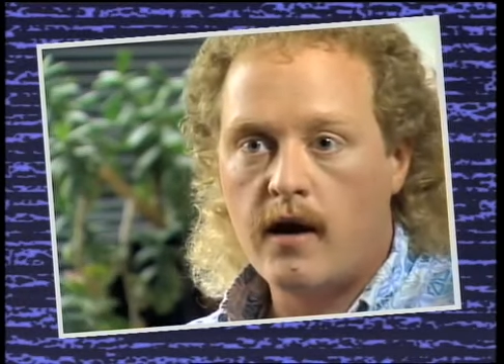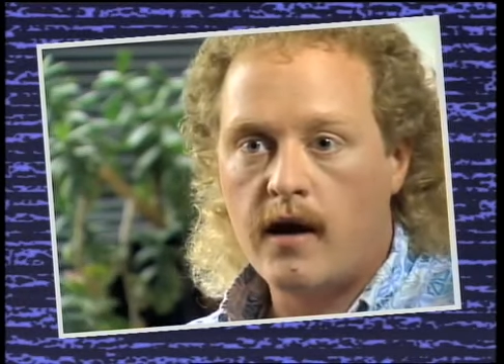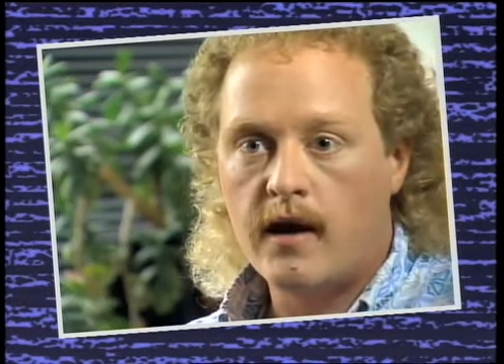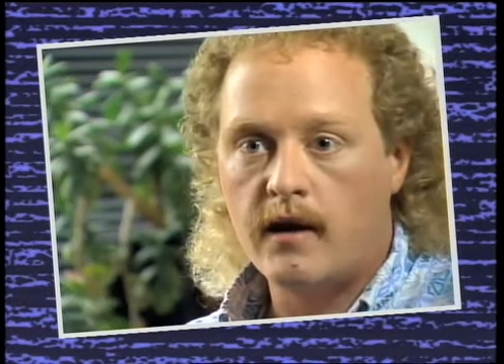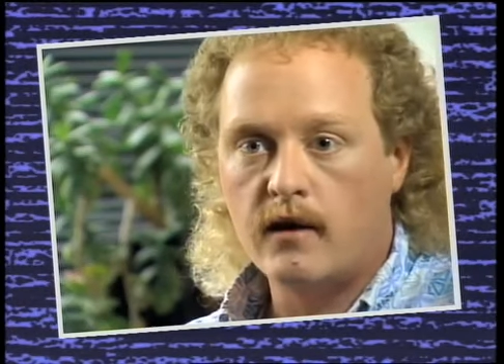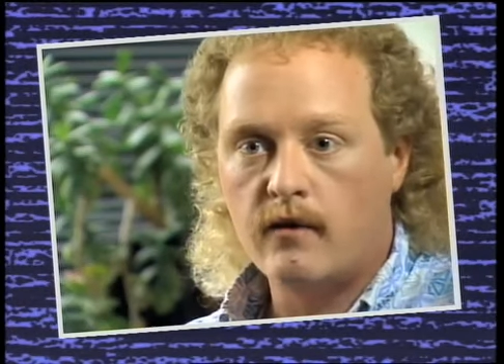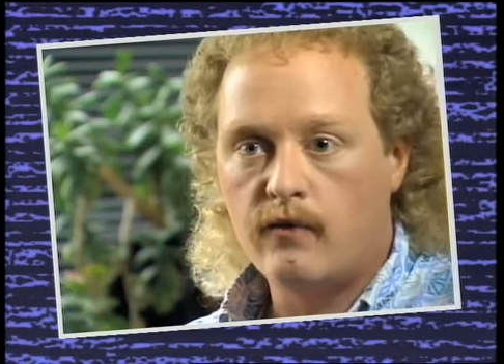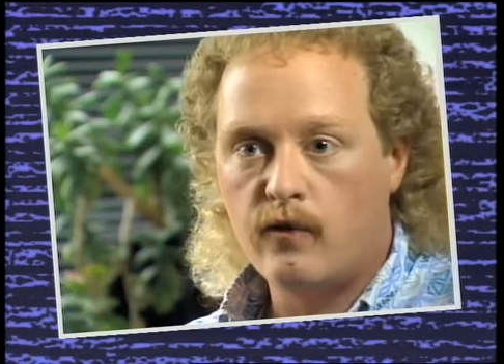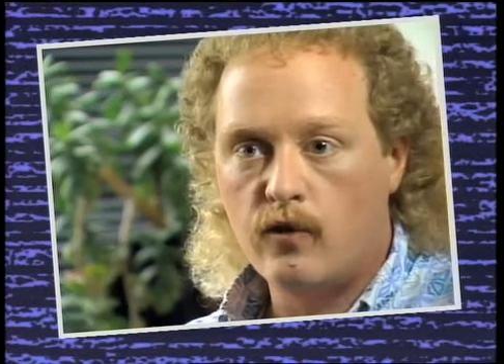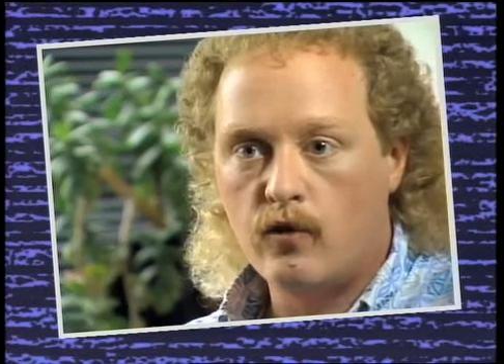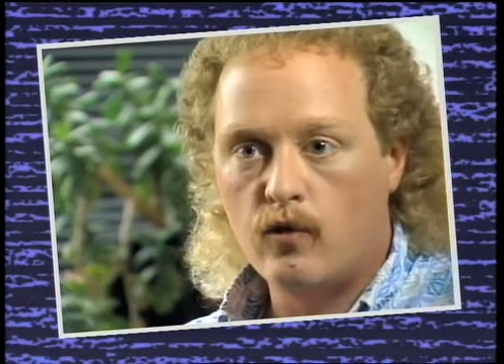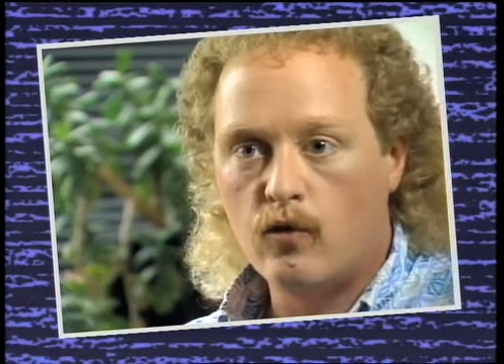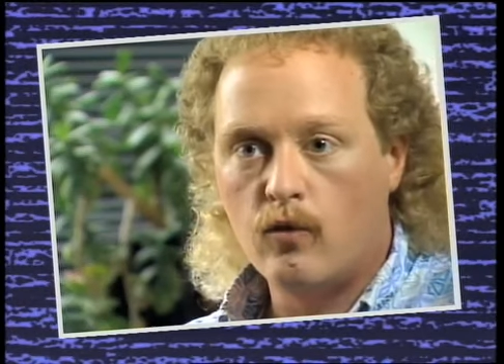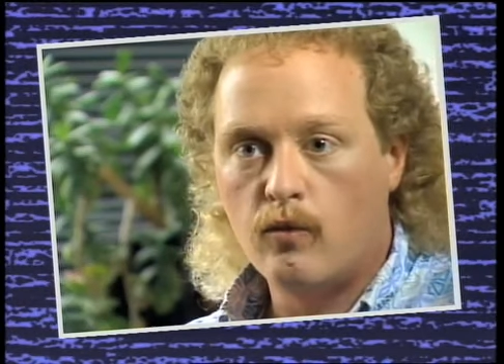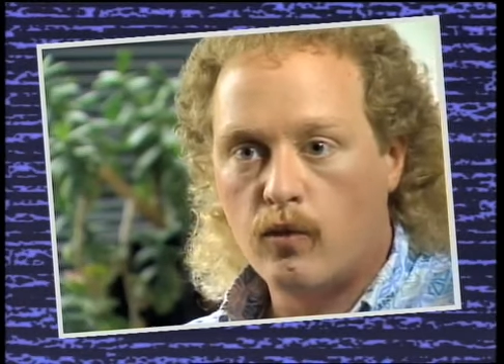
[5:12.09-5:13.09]
And if
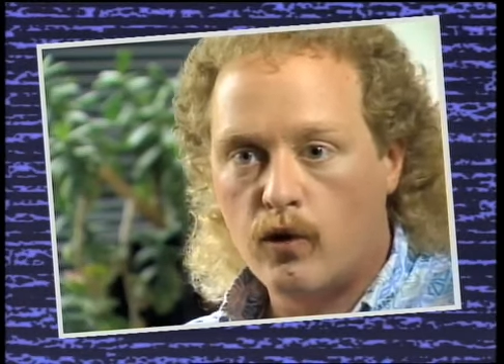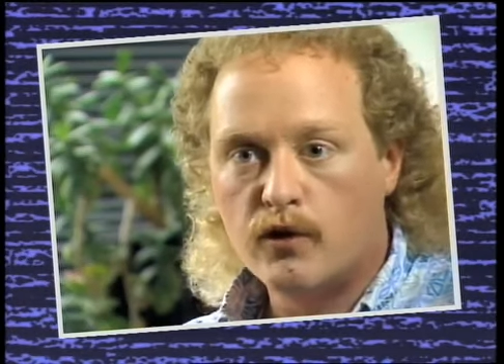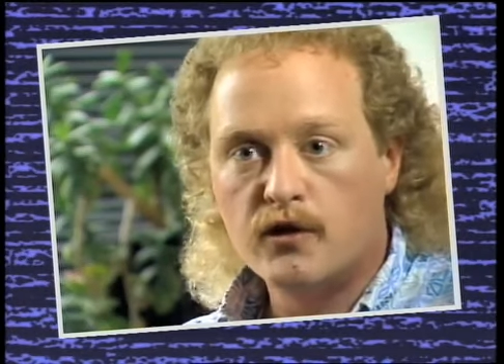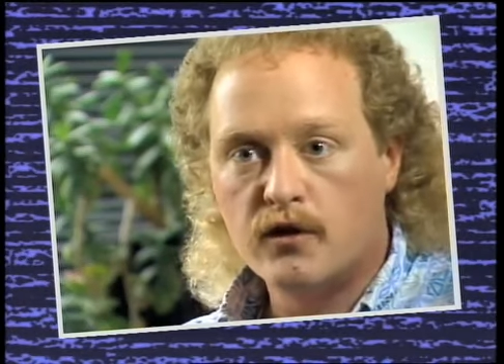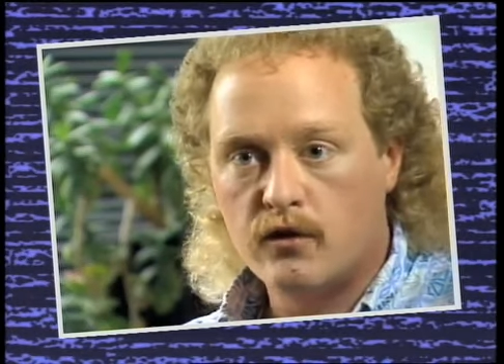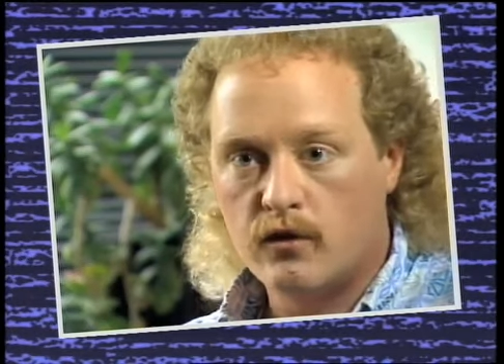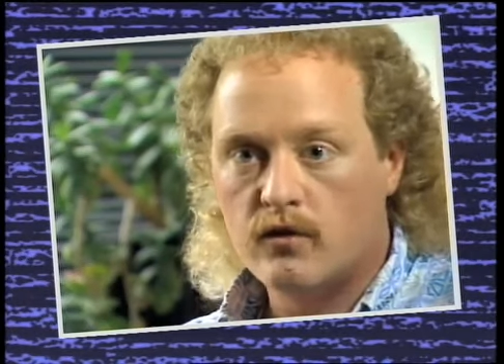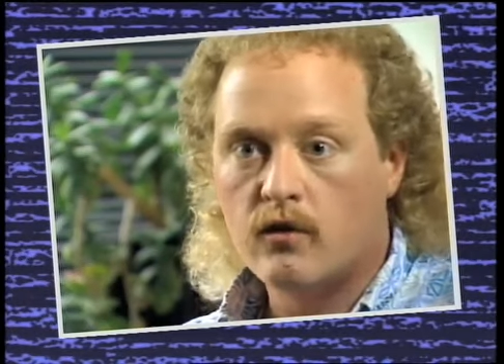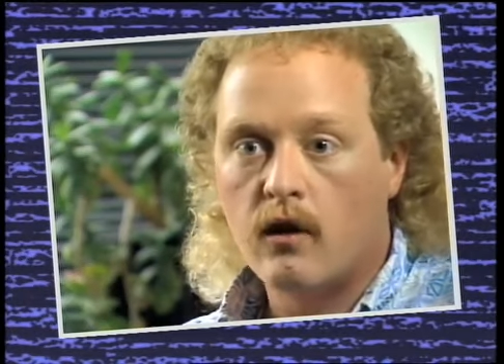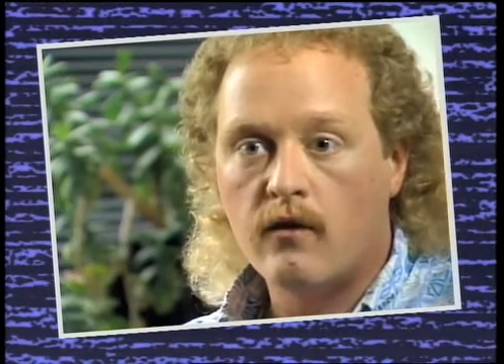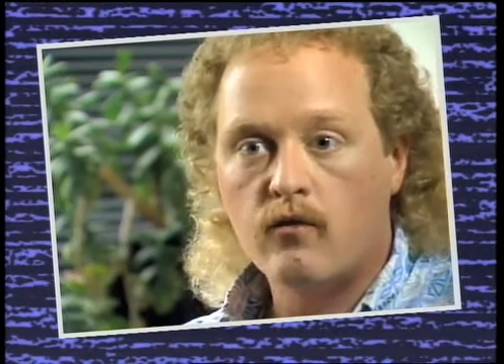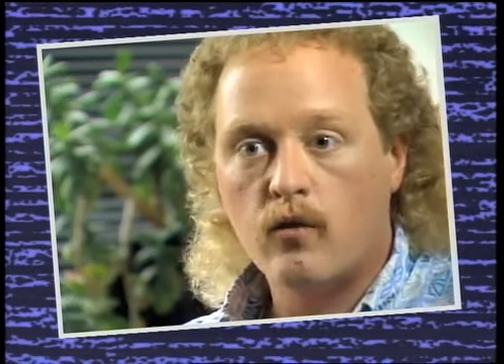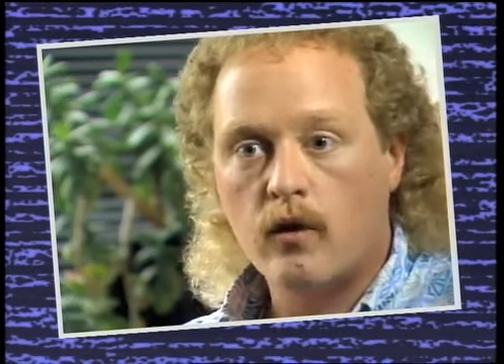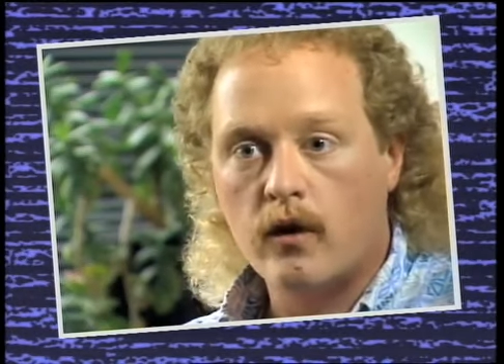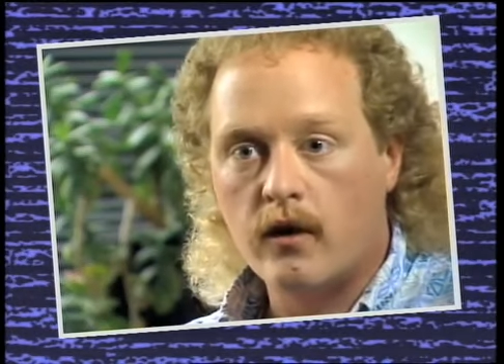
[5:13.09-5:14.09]
you purchase your
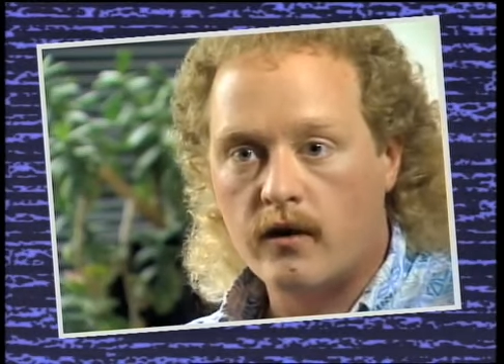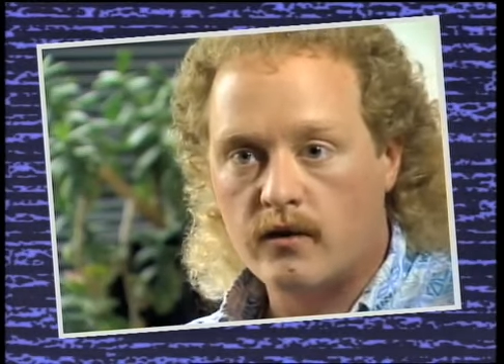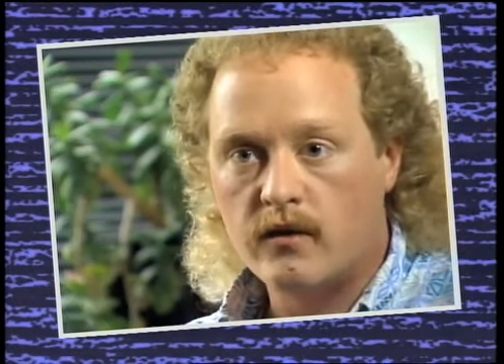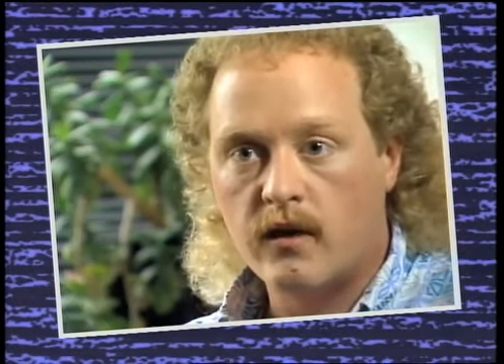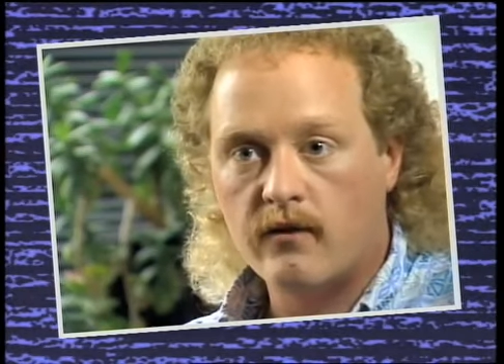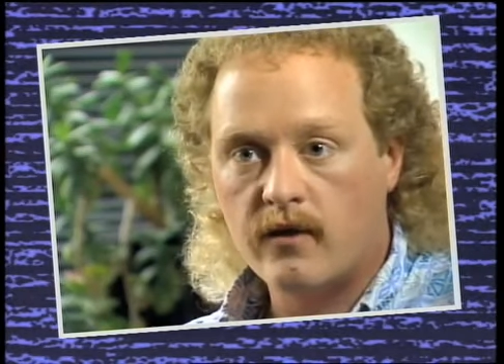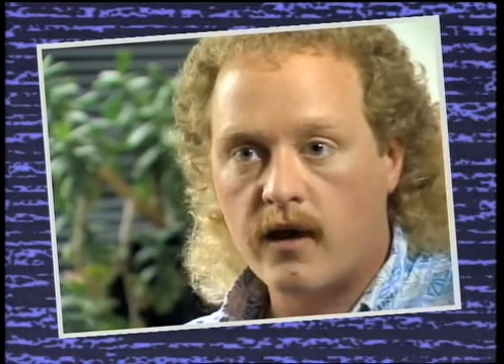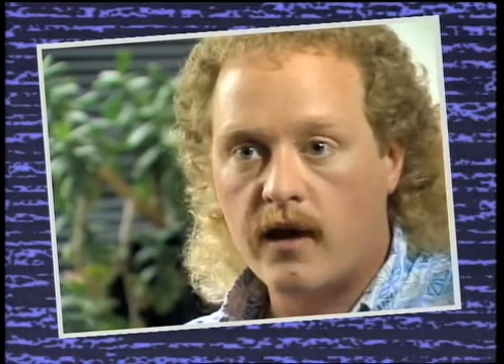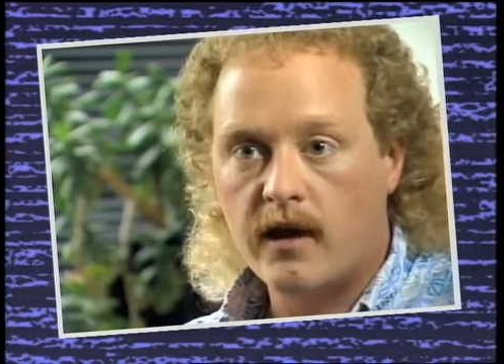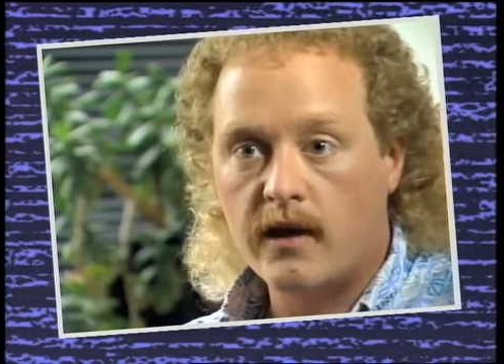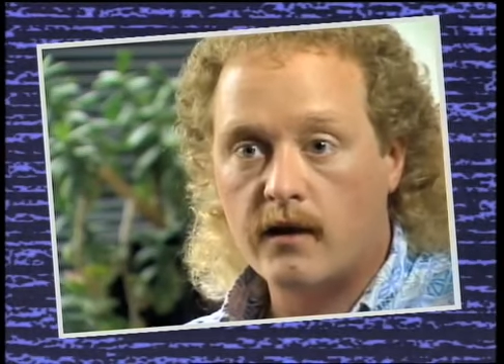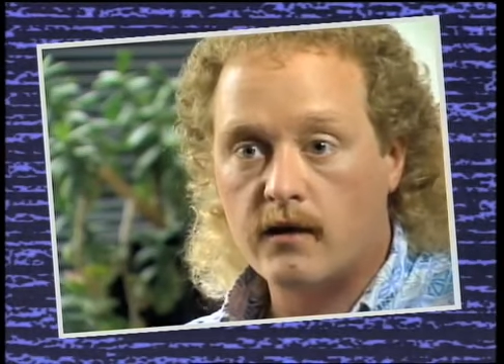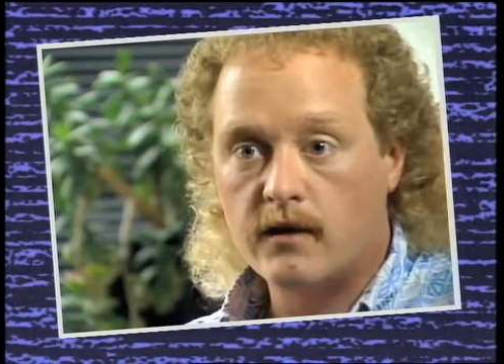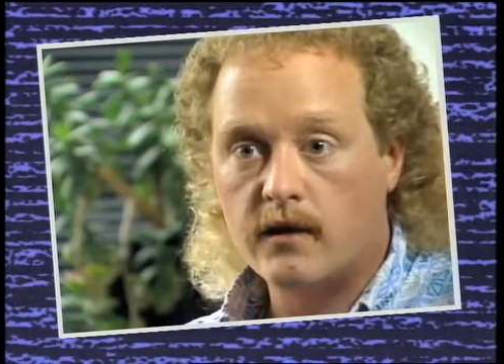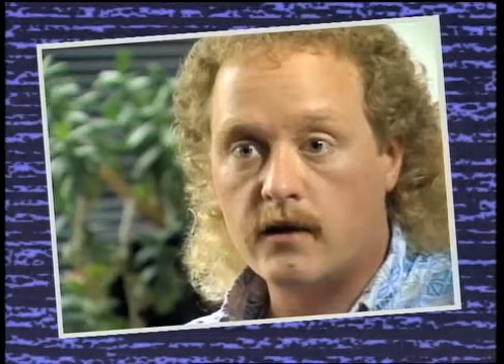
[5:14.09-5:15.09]
software instead of getting
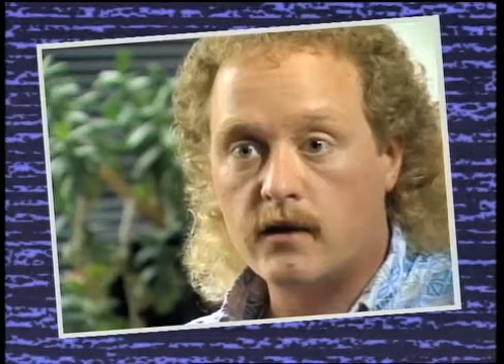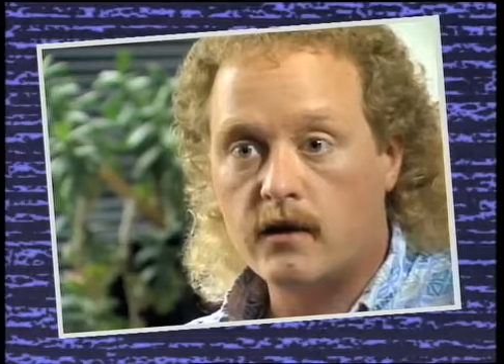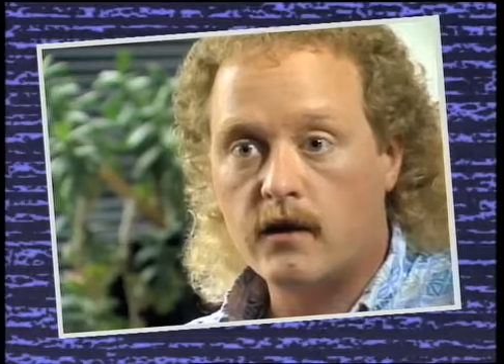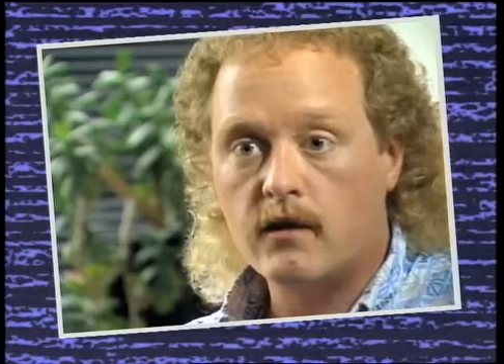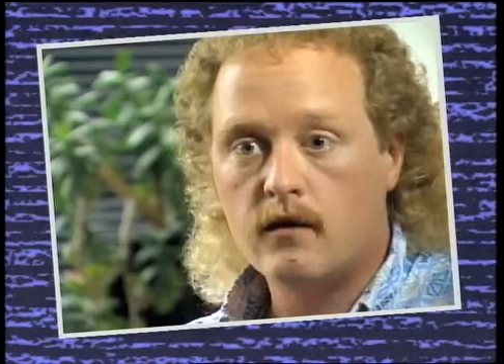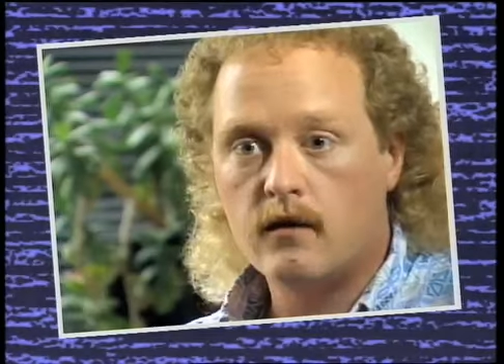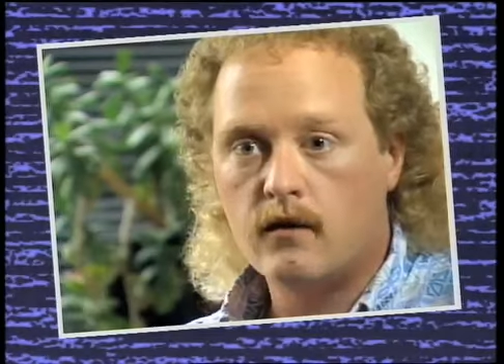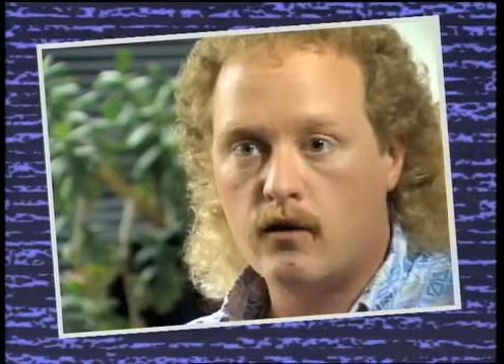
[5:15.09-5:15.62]
it illegally,